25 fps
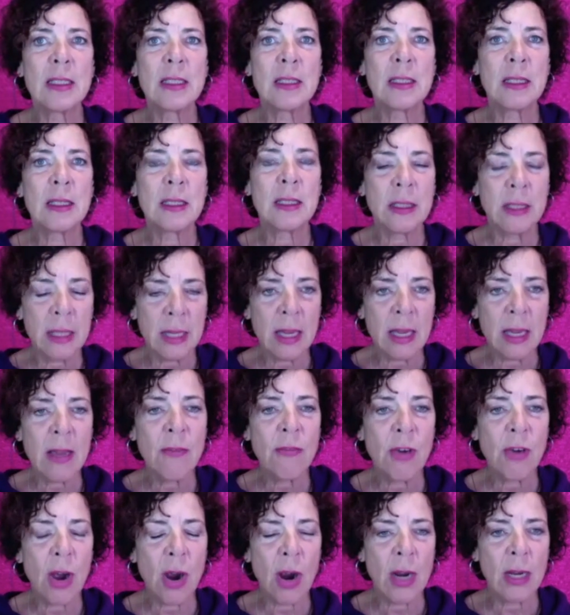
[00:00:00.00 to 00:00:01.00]
to
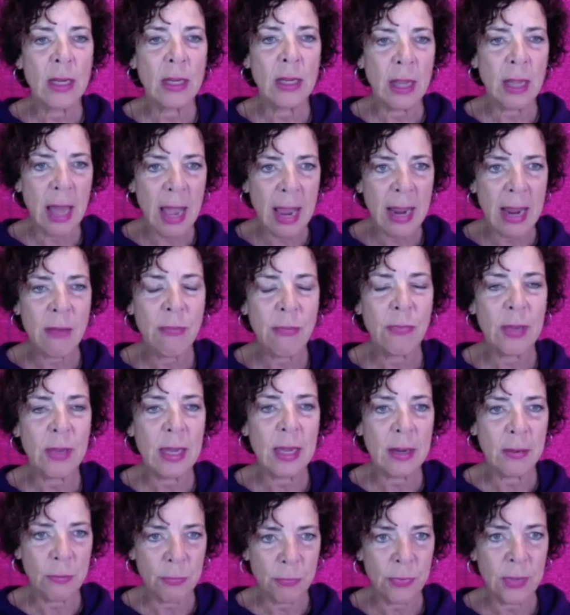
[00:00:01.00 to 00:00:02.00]
live our life
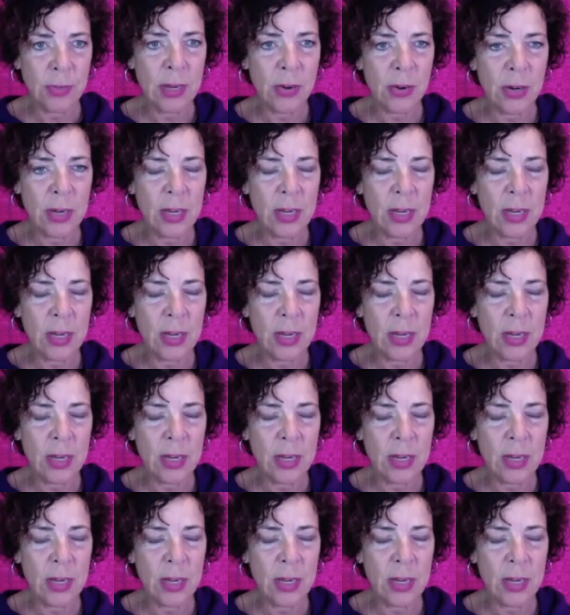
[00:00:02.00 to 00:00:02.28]
in fear.